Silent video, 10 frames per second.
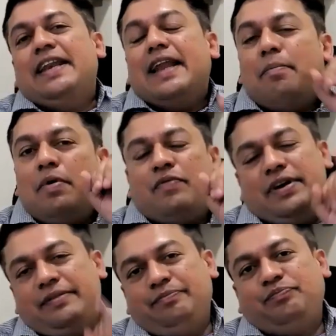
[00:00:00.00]
Number
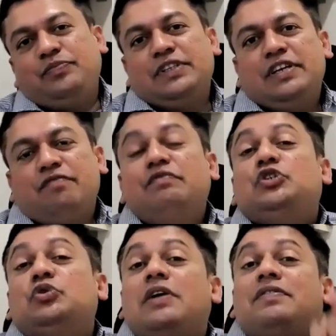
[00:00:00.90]
one,
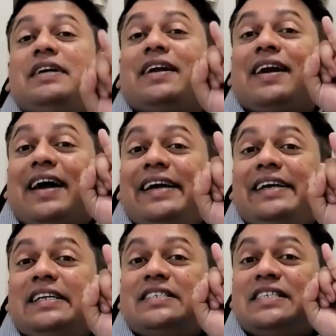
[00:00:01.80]
we should have the
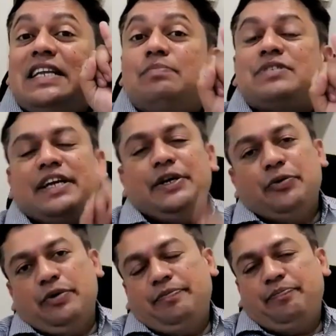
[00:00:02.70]
right sleep
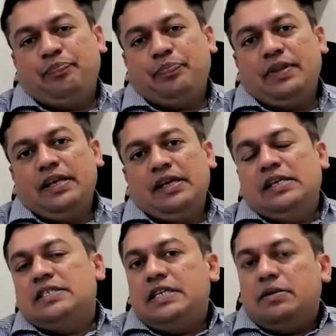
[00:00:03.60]
schedule.
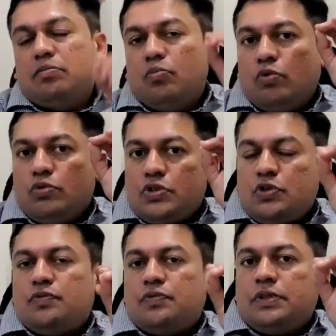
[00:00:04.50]
See,
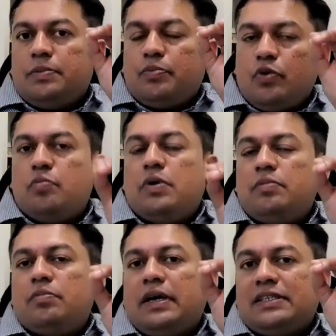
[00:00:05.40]
most of the
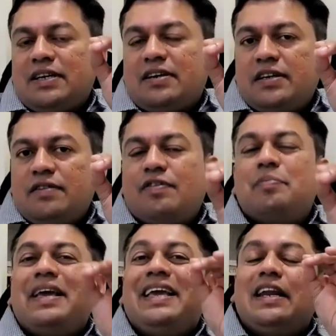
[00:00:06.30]
problem started
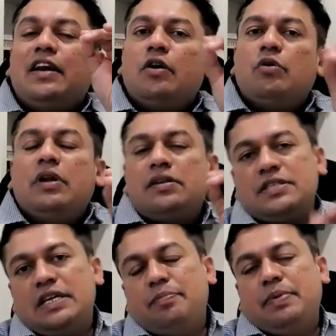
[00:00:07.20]
from an irregular
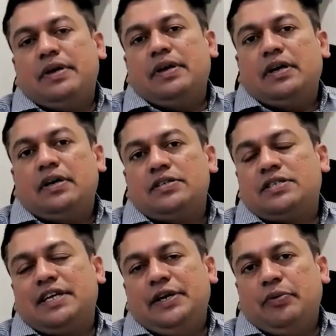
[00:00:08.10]
sleeping
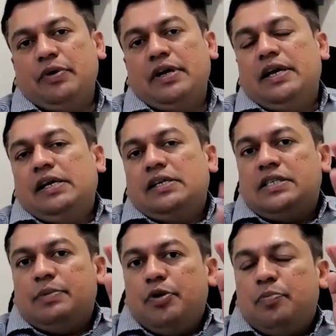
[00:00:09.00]
schedule.
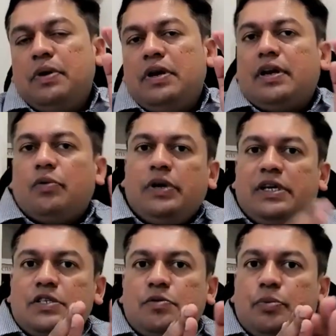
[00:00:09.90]
See, people
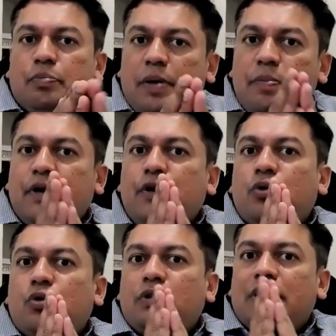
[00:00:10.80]
nowadays, it may be
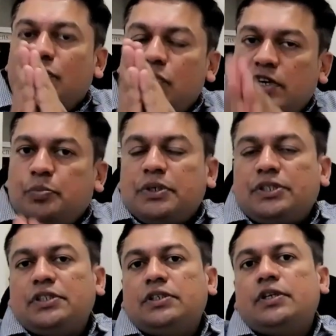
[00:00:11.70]
due to their work
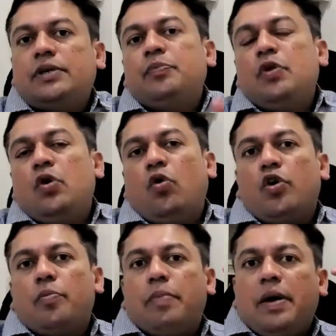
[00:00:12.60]
pressure
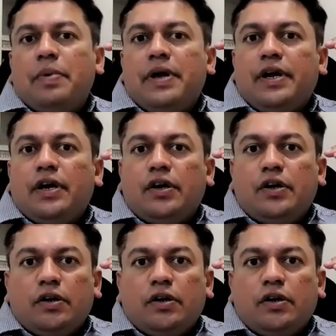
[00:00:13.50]
or maybe